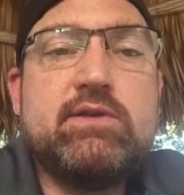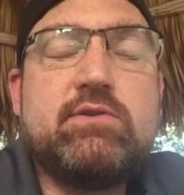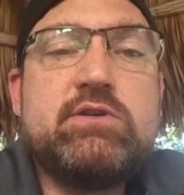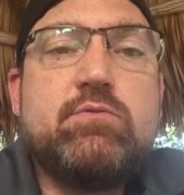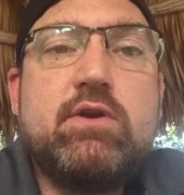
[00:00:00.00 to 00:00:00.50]

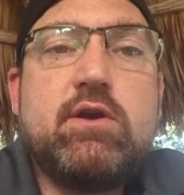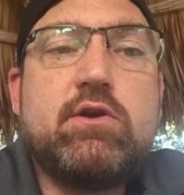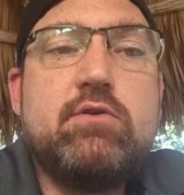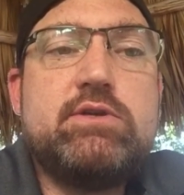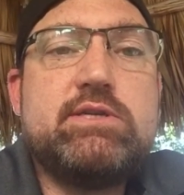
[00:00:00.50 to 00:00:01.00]
So I just want to
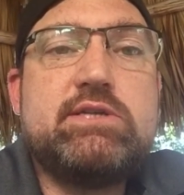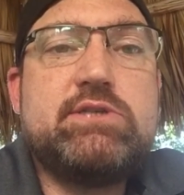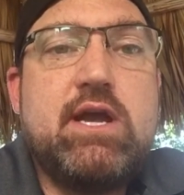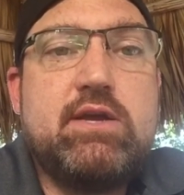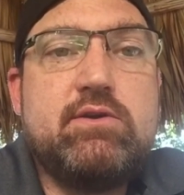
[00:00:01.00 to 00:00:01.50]
encourage you to
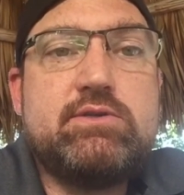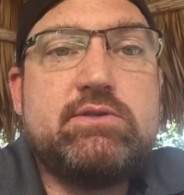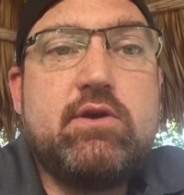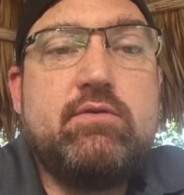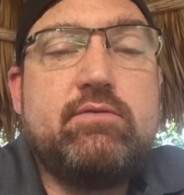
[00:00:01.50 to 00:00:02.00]
check
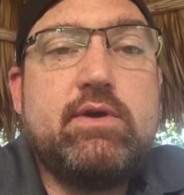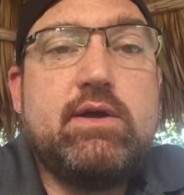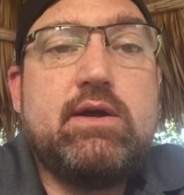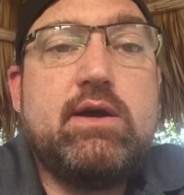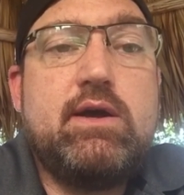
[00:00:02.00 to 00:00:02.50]
yourself
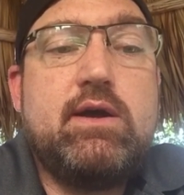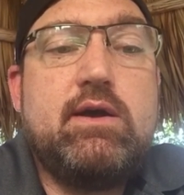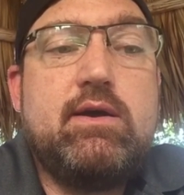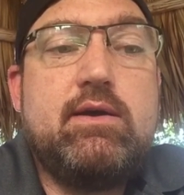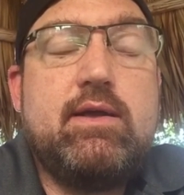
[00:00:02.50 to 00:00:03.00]

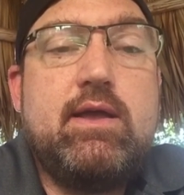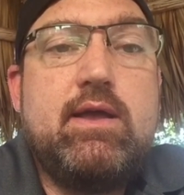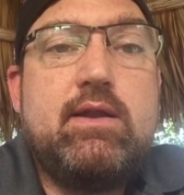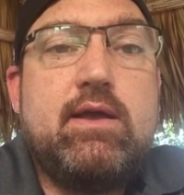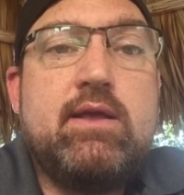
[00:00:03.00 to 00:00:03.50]
uh,
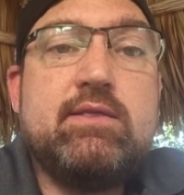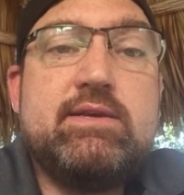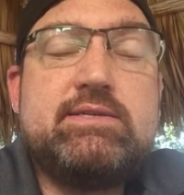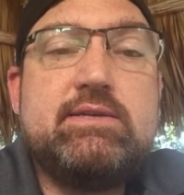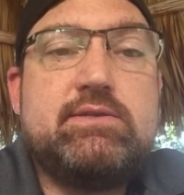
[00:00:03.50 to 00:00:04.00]
and
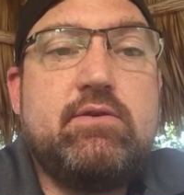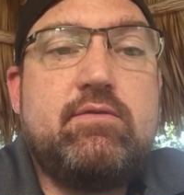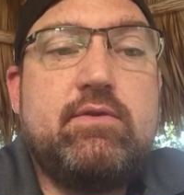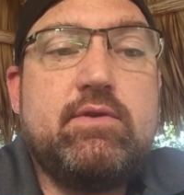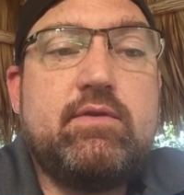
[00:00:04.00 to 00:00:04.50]
and listen to
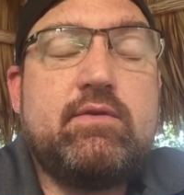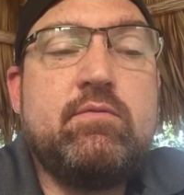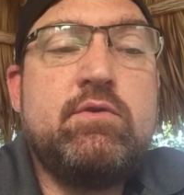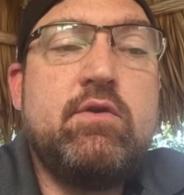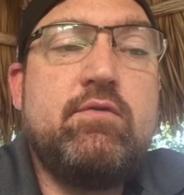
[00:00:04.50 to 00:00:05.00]
your feelings.
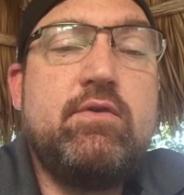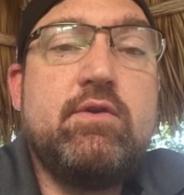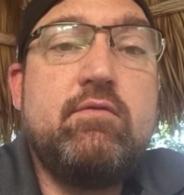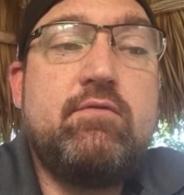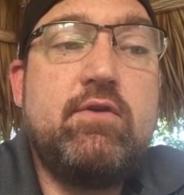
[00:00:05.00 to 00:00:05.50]
And when you're
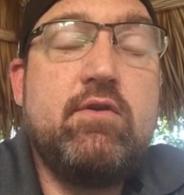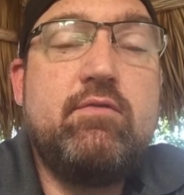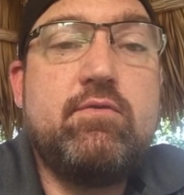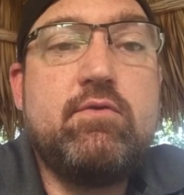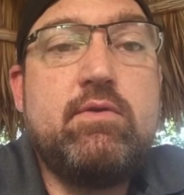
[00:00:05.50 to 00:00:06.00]
feeling
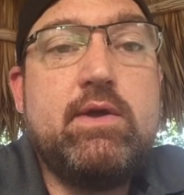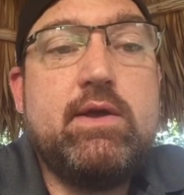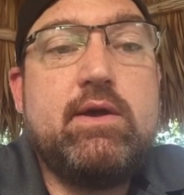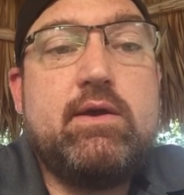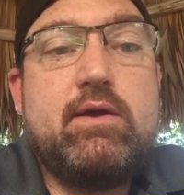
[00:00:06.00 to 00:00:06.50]
fearful,
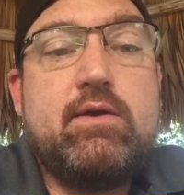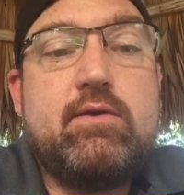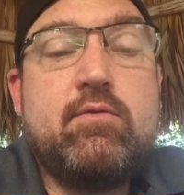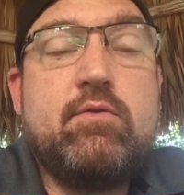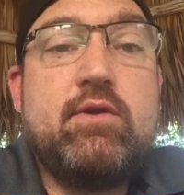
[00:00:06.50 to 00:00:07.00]

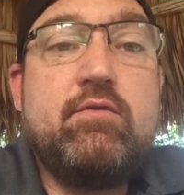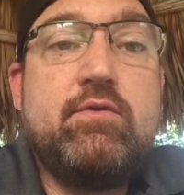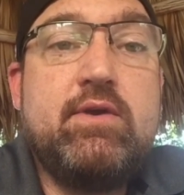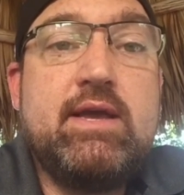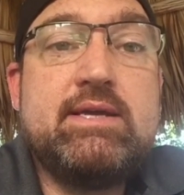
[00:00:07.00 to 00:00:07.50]
uh, or when you're
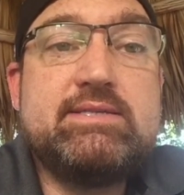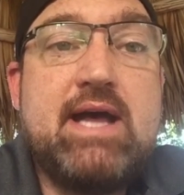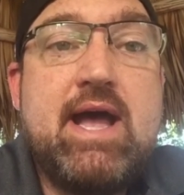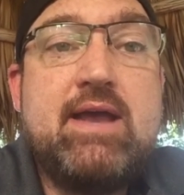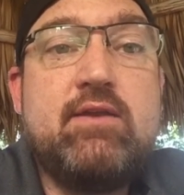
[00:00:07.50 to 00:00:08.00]
feeling
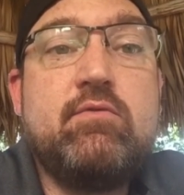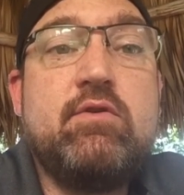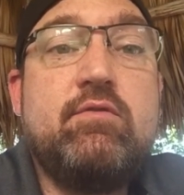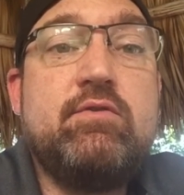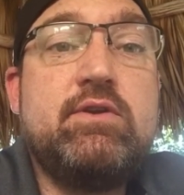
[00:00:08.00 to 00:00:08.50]
anxiety,
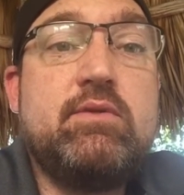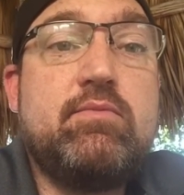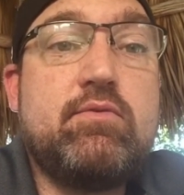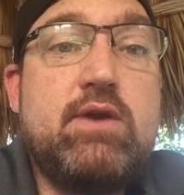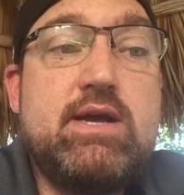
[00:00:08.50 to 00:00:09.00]
when you're feeling
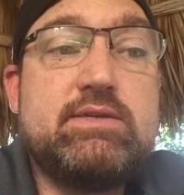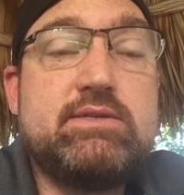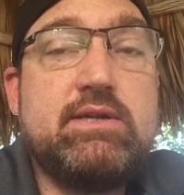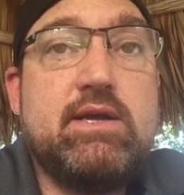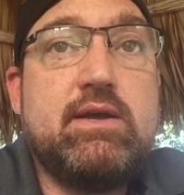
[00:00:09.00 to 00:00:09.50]

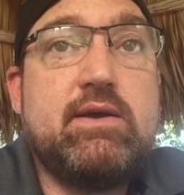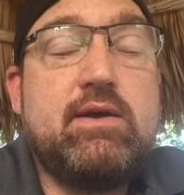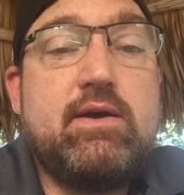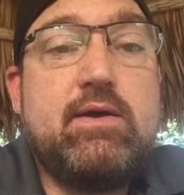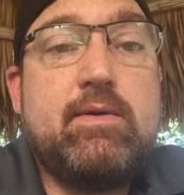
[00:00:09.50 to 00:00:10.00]
depressed,
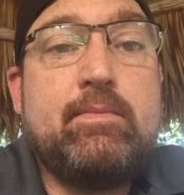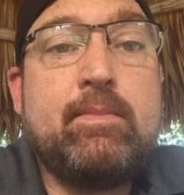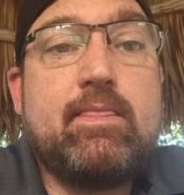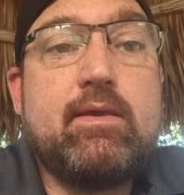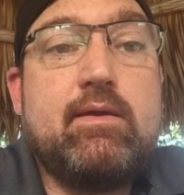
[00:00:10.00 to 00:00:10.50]
uh,
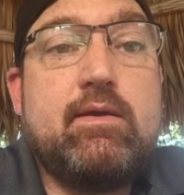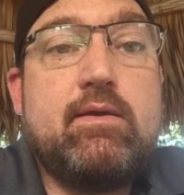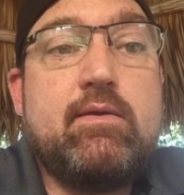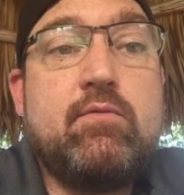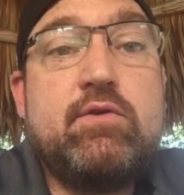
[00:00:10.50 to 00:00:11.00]

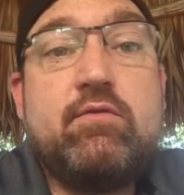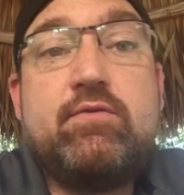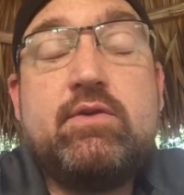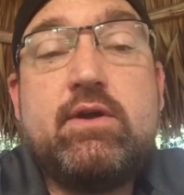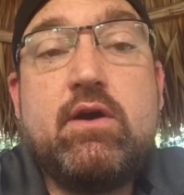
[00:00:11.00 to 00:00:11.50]
uh when you're
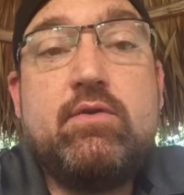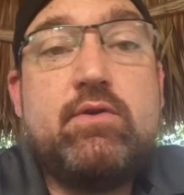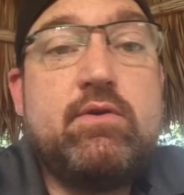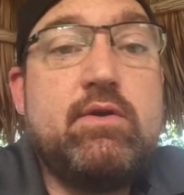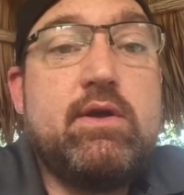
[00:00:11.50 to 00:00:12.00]
feeling
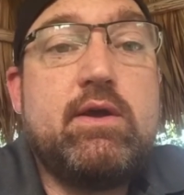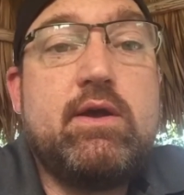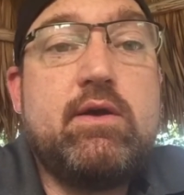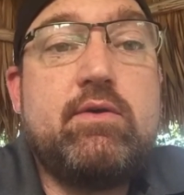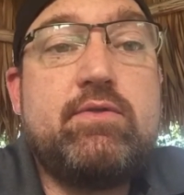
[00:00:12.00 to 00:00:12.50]
other
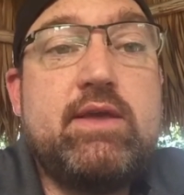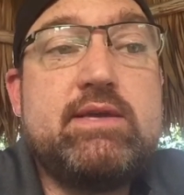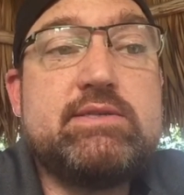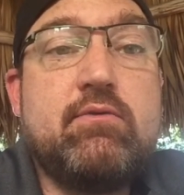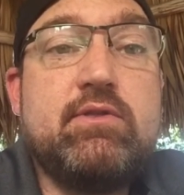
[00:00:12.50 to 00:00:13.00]
uh,
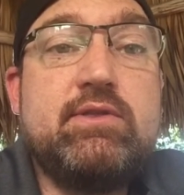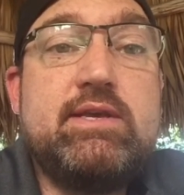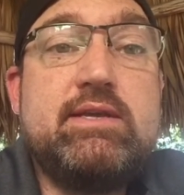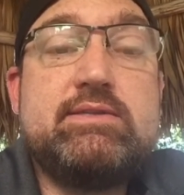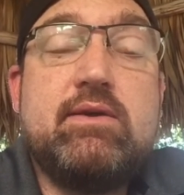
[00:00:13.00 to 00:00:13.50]
things that would
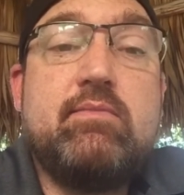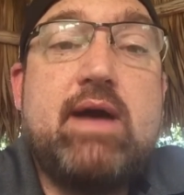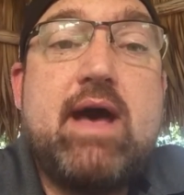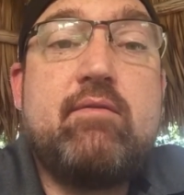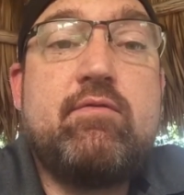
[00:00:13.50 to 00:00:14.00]
lead to
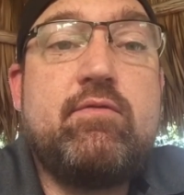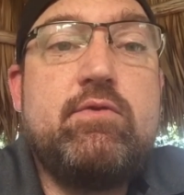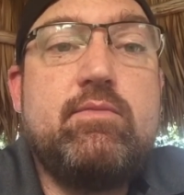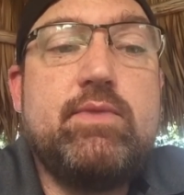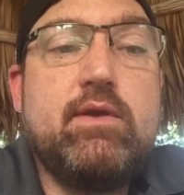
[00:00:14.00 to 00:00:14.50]
bad
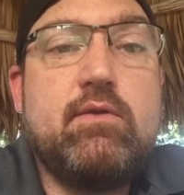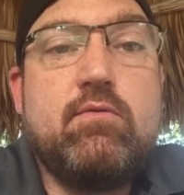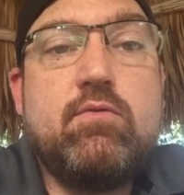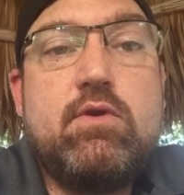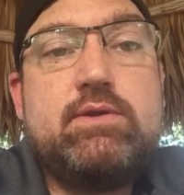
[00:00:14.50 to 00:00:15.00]
fruit,
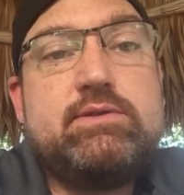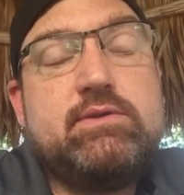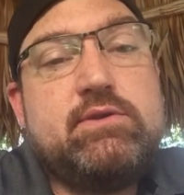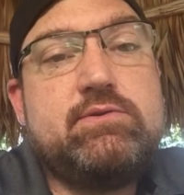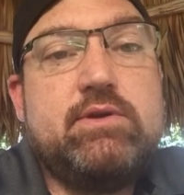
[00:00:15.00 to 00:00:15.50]
run
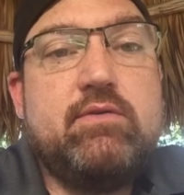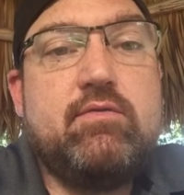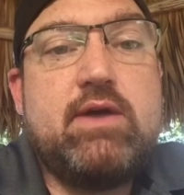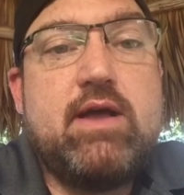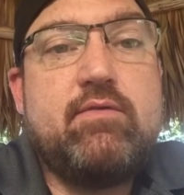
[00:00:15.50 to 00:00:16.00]
to the tree
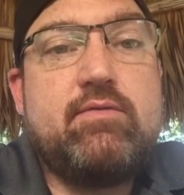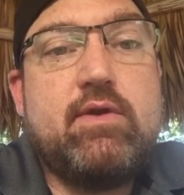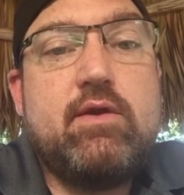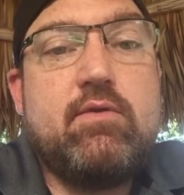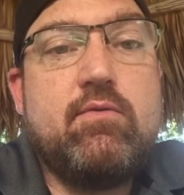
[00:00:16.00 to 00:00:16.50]
of life.
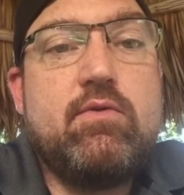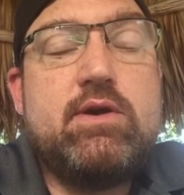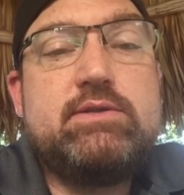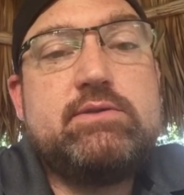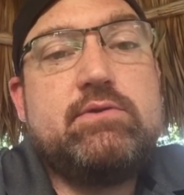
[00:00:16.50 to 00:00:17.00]

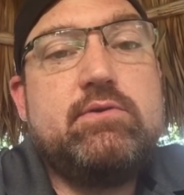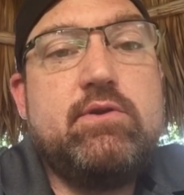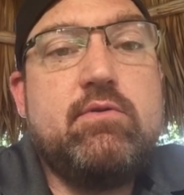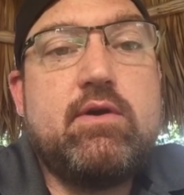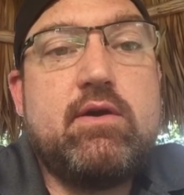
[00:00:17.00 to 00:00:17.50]
Run to who
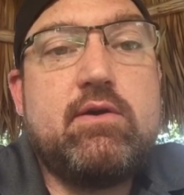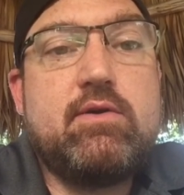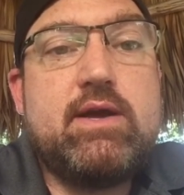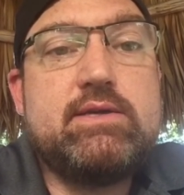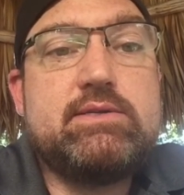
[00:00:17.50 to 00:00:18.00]
you are in
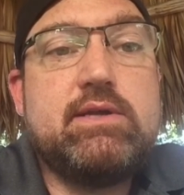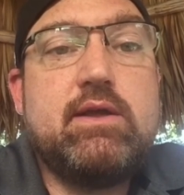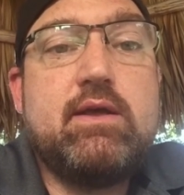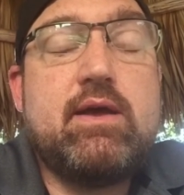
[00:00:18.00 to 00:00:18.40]
Christ.